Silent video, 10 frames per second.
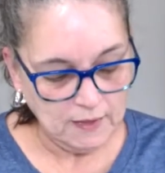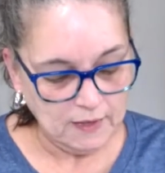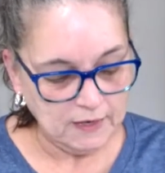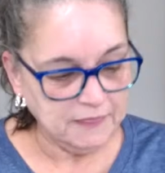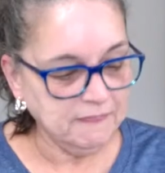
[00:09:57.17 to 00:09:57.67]

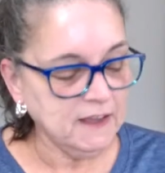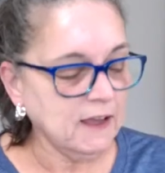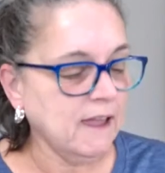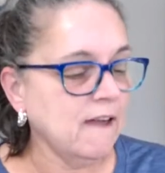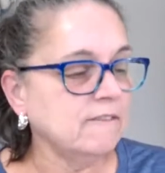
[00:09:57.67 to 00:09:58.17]
And I think
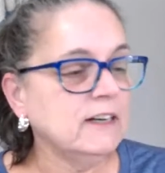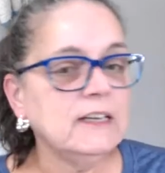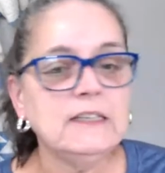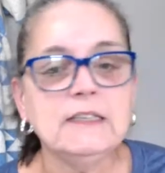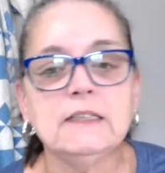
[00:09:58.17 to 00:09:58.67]
I have an
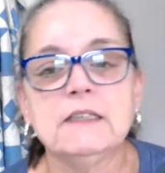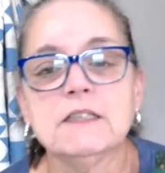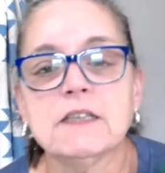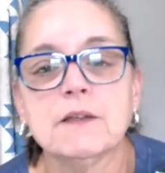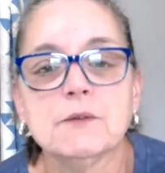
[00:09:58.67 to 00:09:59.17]
idea
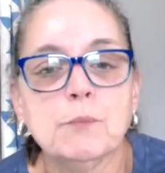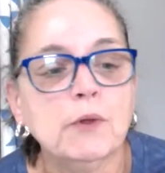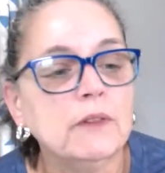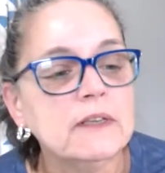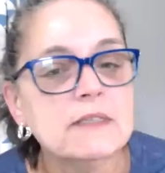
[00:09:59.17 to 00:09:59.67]
as I
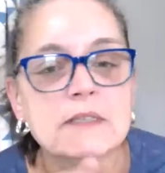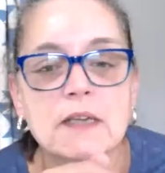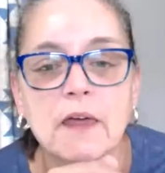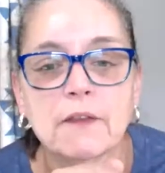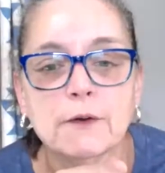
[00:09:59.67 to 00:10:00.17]
pull these
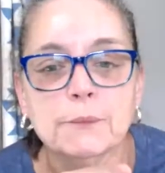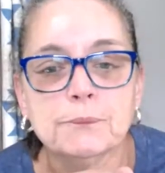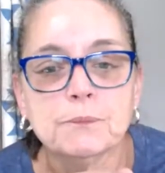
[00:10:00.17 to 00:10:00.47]
together.